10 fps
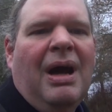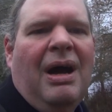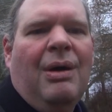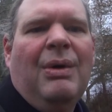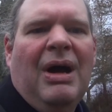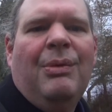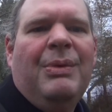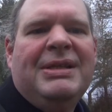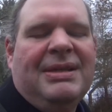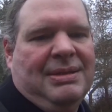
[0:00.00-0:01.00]
how, how
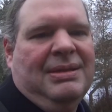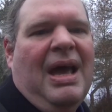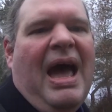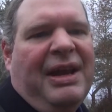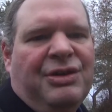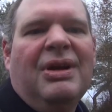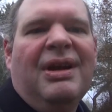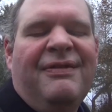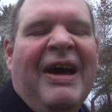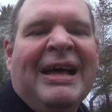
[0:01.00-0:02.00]
will this actually
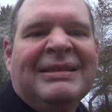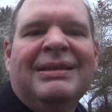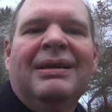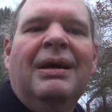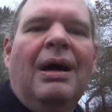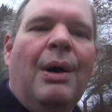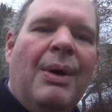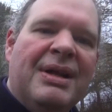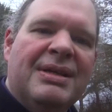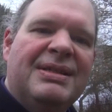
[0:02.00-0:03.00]
advance
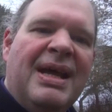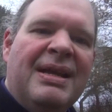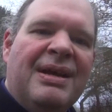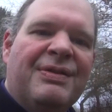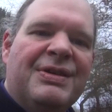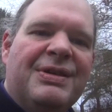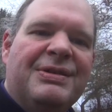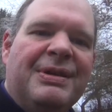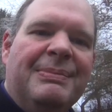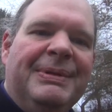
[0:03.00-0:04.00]
our understanding of the
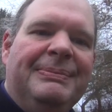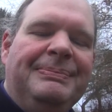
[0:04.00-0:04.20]
system?